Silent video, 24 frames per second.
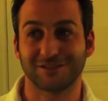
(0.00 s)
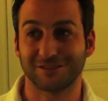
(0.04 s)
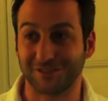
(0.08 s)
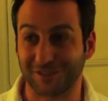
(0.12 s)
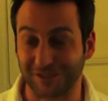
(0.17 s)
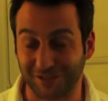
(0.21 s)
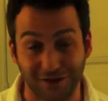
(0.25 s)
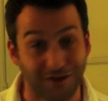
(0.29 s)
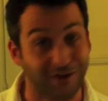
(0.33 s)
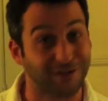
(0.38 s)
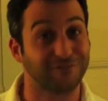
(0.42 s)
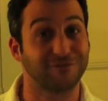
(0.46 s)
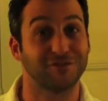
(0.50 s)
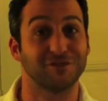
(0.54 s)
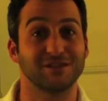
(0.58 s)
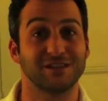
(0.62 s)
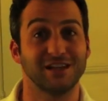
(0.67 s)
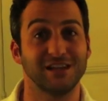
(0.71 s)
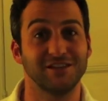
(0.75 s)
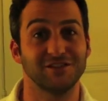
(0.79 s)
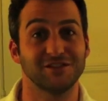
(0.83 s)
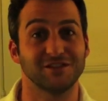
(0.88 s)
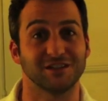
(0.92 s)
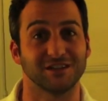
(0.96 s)
the
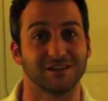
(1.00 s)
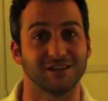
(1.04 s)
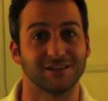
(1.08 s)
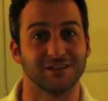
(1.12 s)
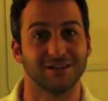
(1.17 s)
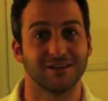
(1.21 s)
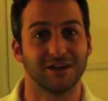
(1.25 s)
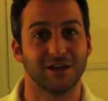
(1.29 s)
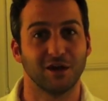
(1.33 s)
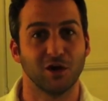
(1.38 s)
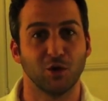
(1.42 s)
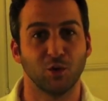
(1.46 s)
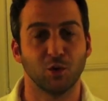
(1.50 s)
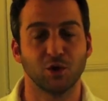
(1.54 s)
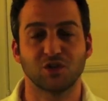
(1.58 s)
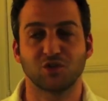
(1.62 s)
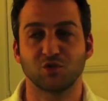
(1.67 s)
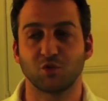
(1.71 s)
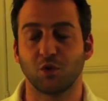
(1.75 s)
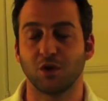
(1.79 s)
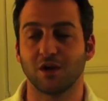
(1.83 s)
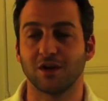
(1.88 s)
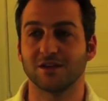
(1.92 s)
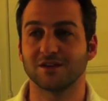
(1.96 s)
conversation,
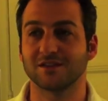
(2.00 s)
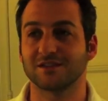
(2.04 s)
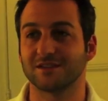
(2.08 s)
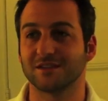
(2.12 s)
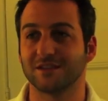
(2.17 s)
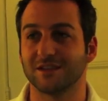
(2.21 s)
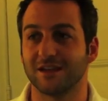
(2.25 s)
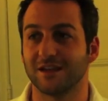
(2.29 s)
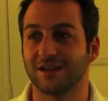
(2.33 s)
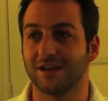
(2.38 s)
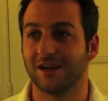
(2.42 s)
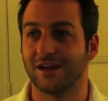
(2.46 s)
which was